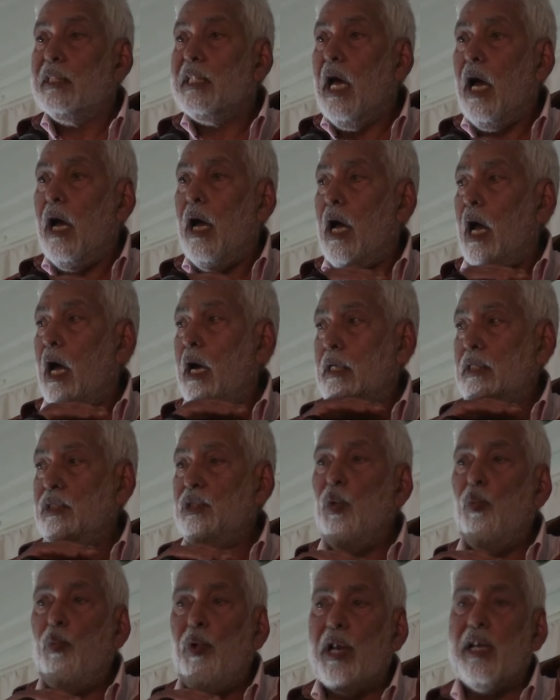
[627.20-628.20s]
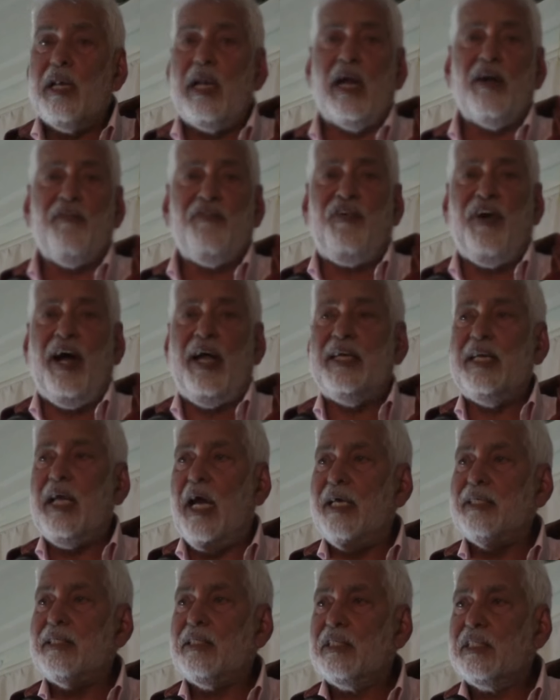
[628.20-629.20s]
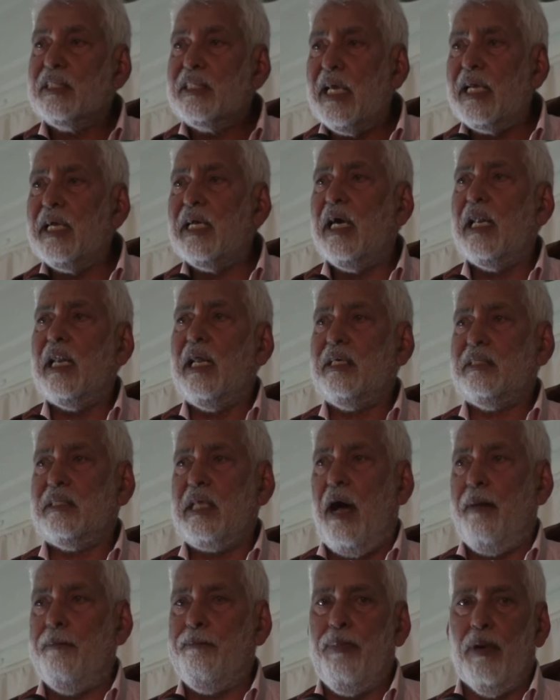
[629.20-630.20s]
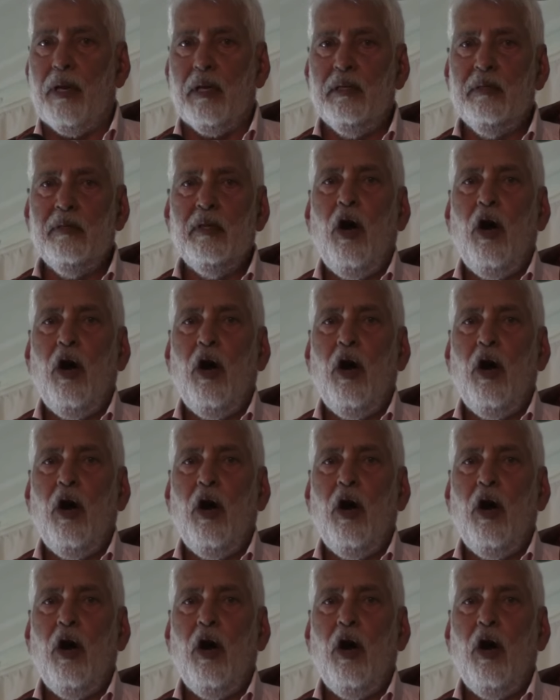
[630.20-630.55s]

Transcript: The, you will not find a single example